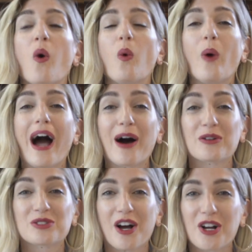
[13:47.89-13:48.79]

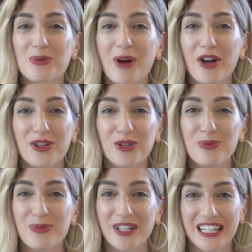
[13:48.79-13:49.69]
Wow, talk about
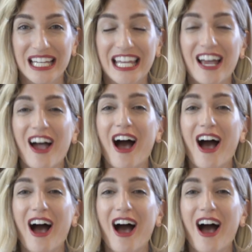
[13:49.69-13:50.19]
humility.